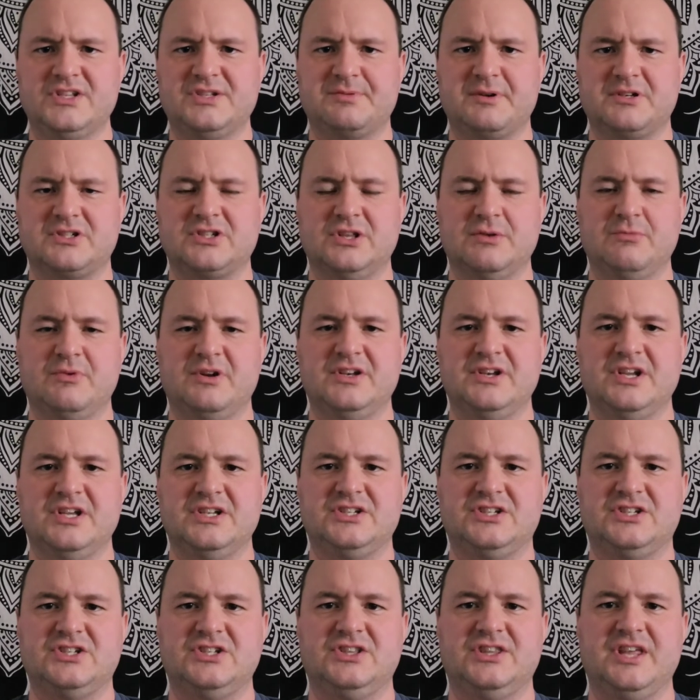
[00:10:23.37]
especially when
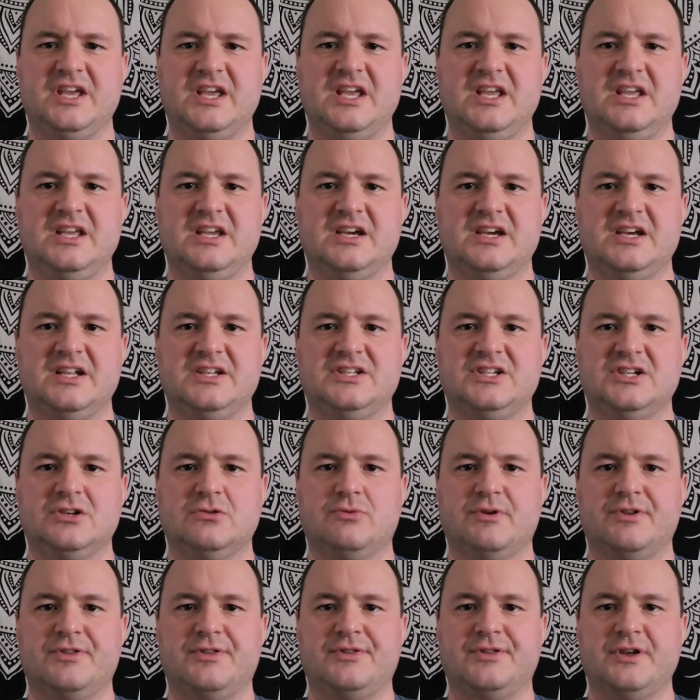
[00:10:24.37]
they, they uh,
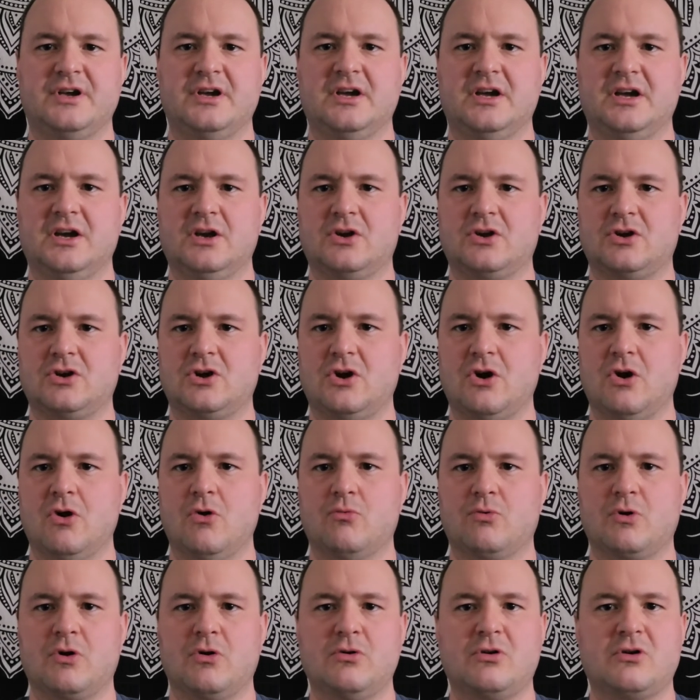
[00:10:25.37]
deal with uh,
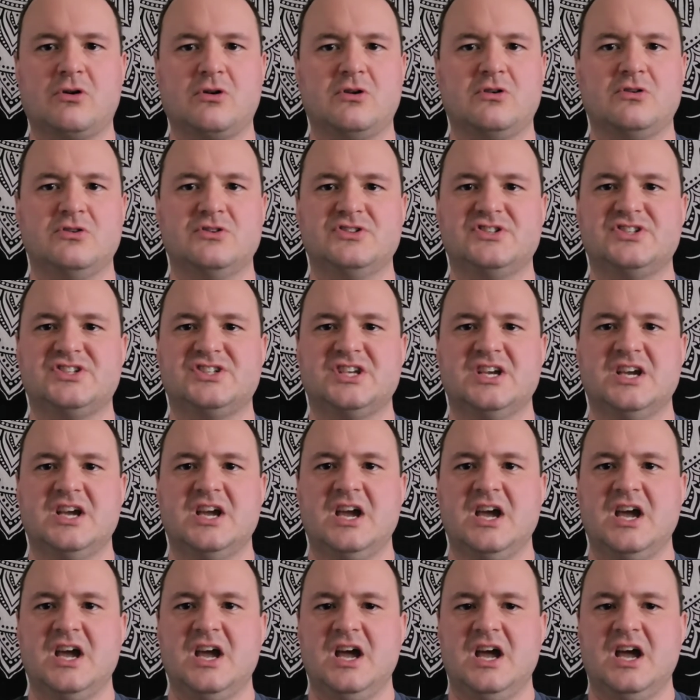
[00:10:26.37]
co-workers
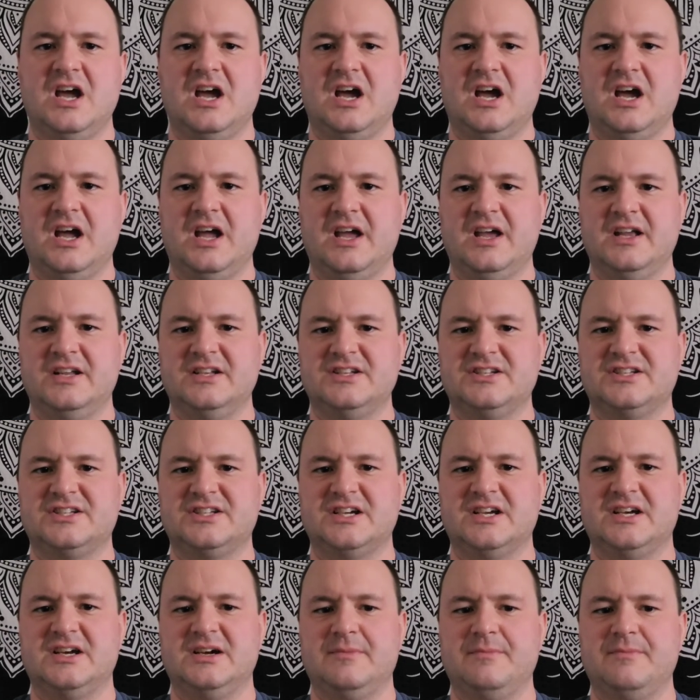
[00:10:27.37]

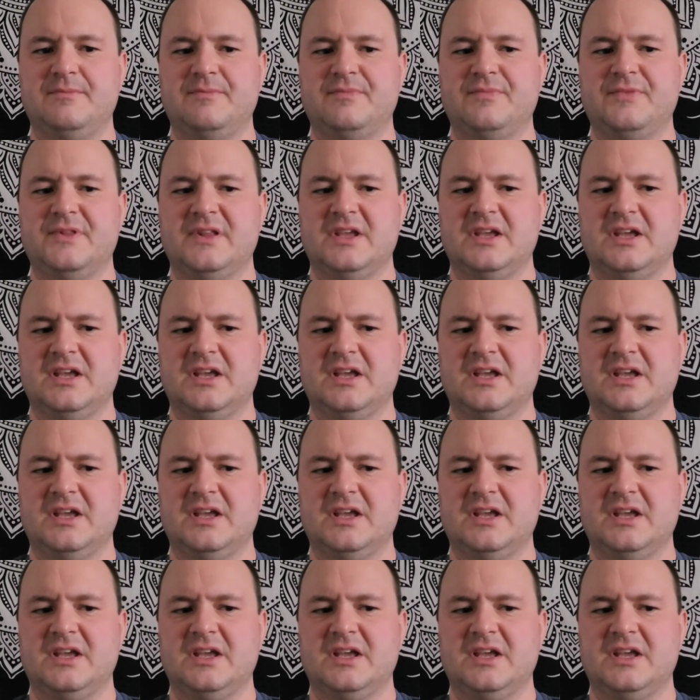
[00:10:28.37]
and um,